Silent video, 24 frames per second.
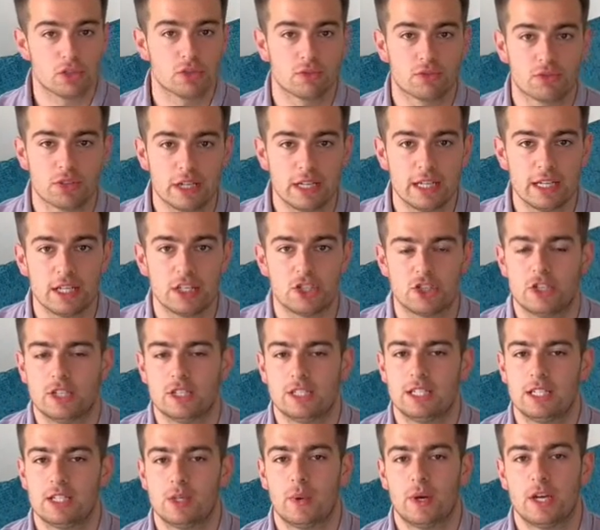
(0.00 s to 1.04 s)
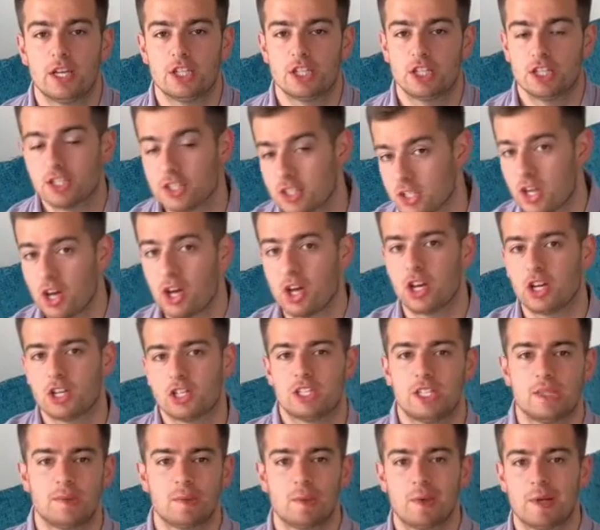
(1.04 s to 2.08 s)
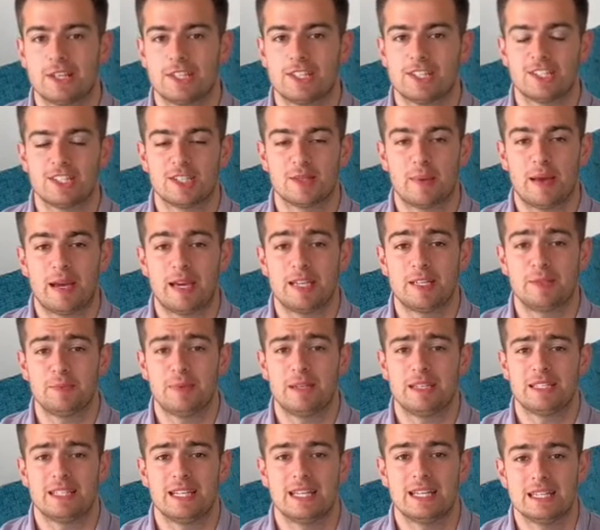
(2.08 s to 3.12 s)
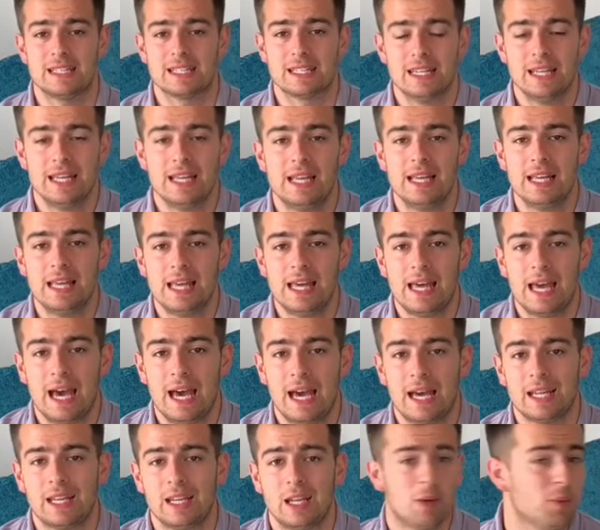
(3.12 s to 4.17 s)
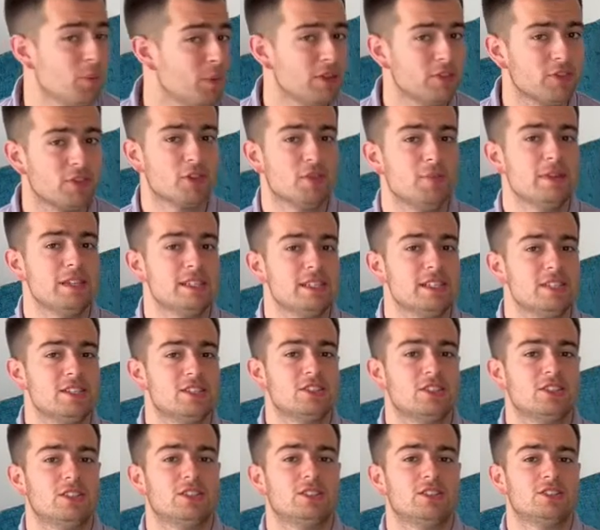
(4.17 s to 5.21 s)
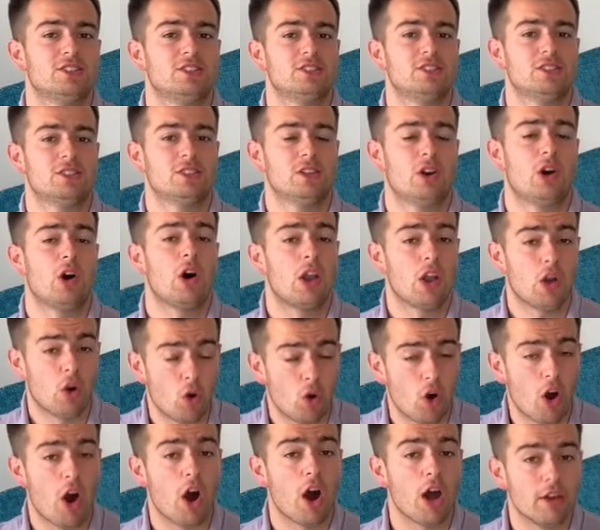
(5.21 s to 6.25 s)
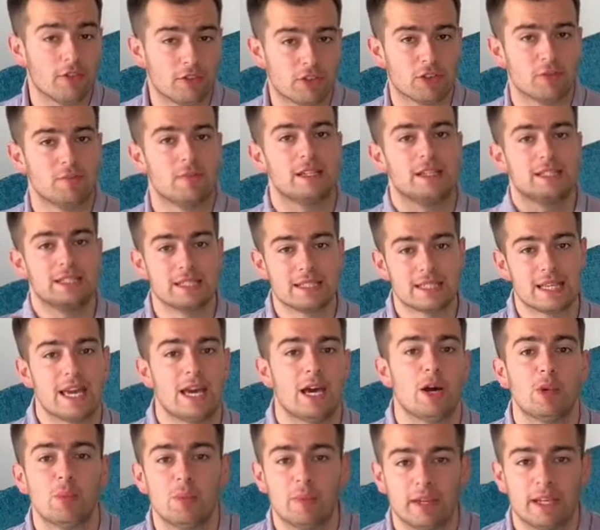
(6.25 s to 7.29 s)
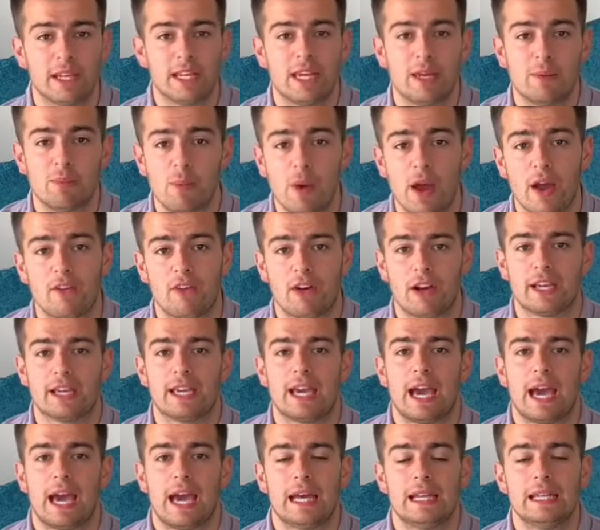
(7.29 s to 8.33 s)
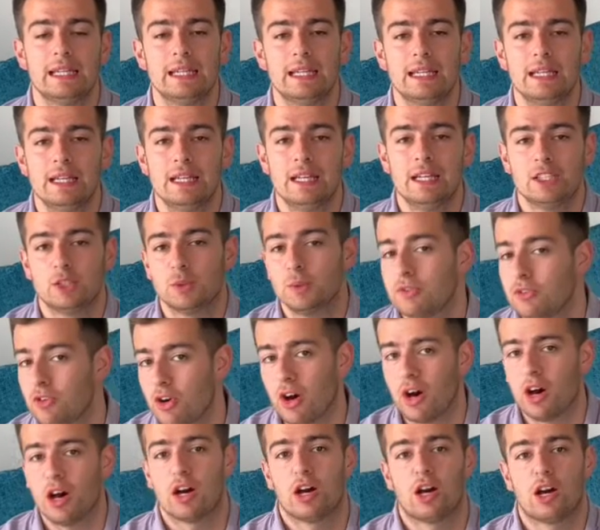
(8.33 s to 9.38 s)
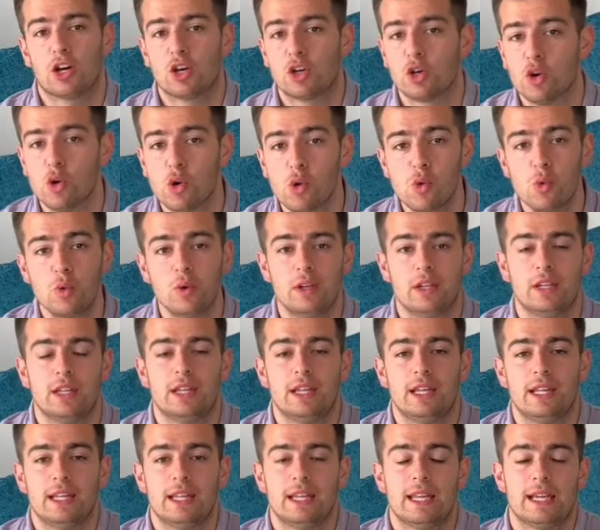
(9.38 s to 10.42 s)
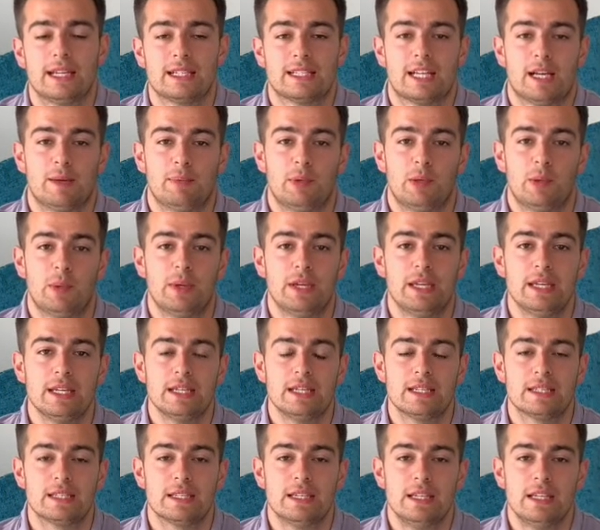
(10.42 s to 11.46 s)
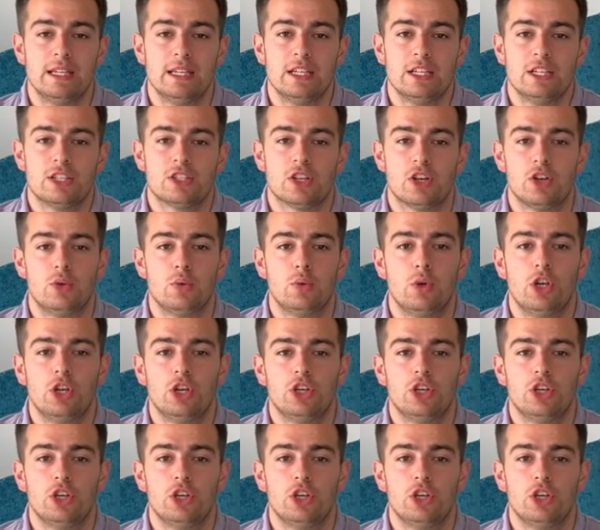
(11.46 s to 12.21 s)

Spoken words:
of really interesting questions, and I asked him questions about his business. And we've committed I've committed to helping him where I can. So we've got a call in the next couple of weeks. So,